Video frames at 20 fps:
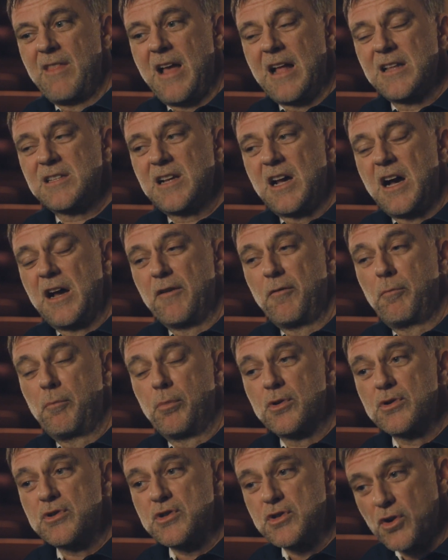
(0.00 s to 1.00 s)
that's kind of
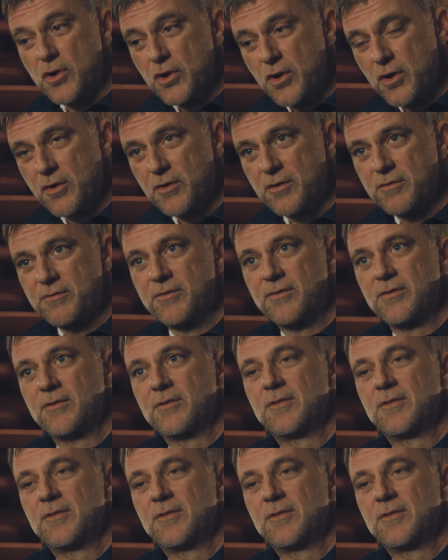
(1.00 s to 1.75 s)
preserve